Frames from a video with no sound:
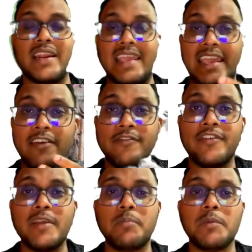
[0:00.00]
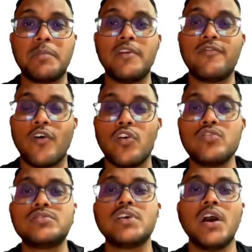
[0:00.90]
every people
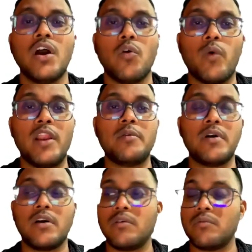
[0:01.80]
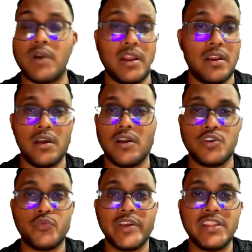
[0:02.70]
follows while
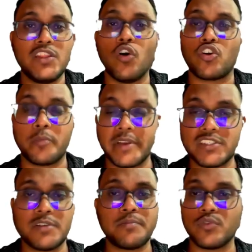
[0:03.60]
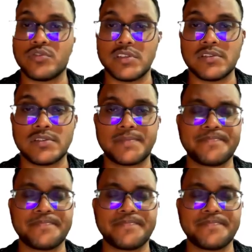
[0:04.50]
doing the automation process.